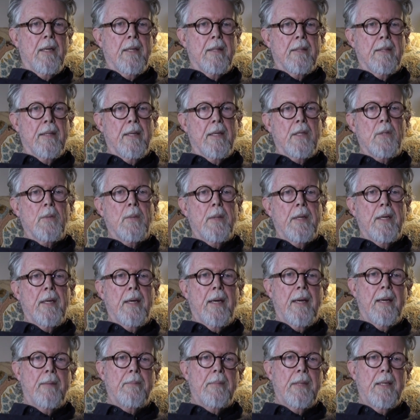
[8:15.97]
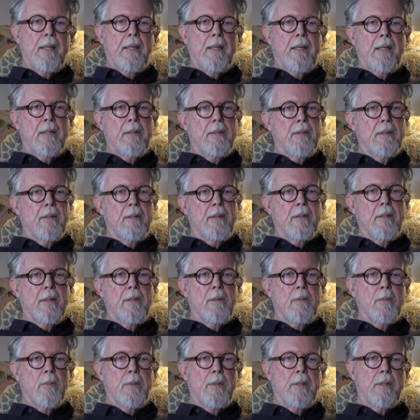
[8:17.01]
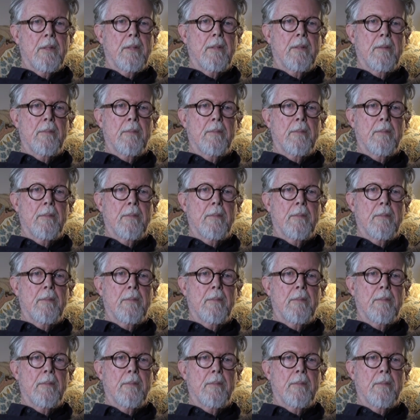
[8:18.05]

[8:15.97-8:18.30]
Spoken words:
Sales were now happening, and she sold works